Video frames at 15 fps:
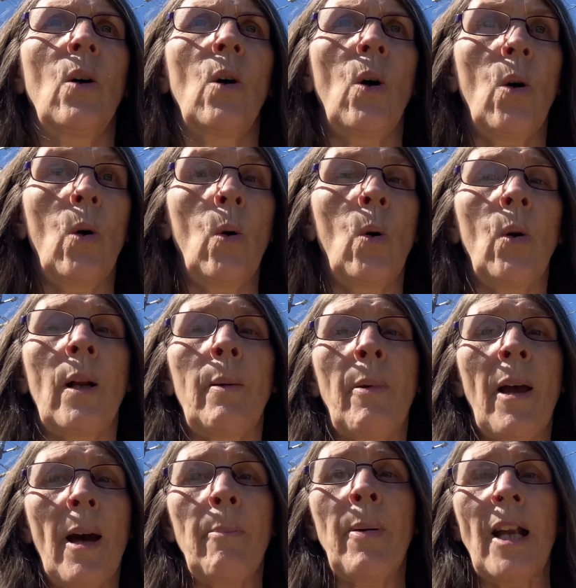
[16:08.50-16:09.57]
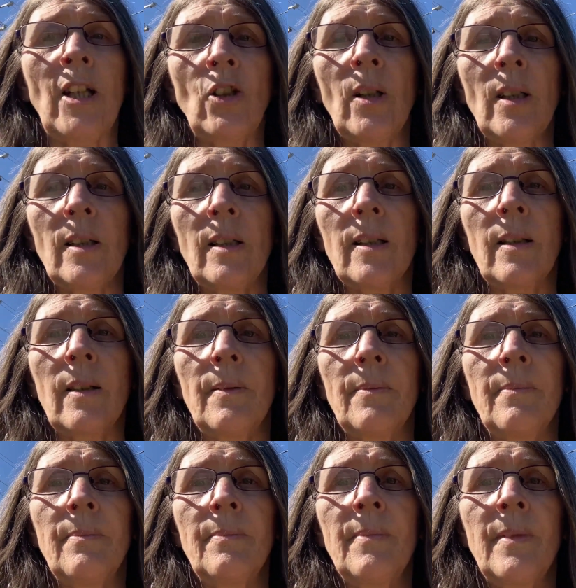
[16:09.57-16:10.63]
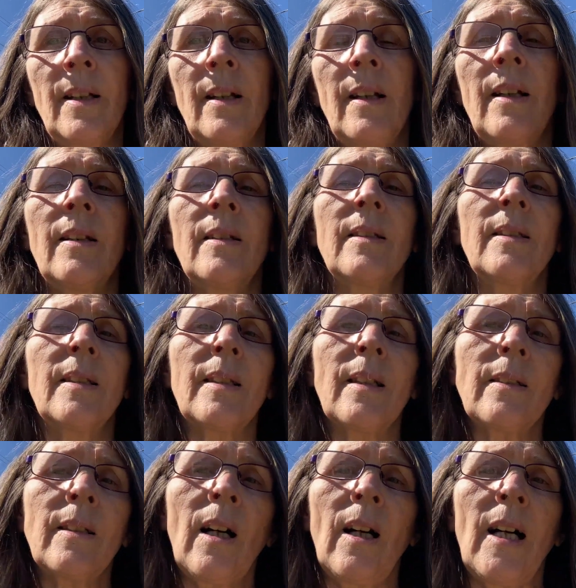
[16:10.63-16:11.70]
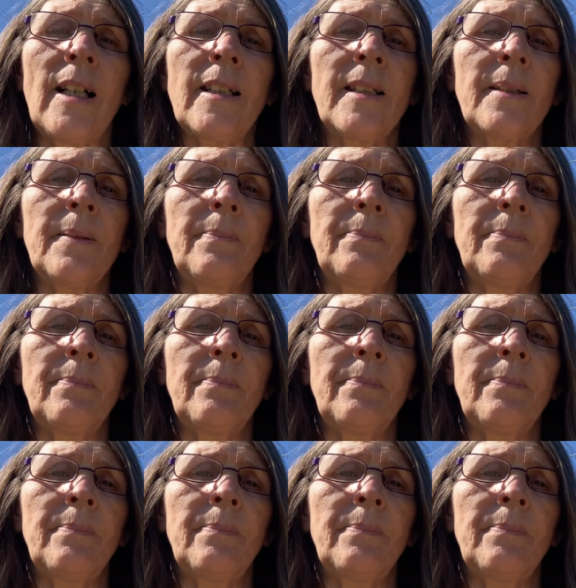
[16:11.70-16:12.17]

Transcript: all about patience. So guys,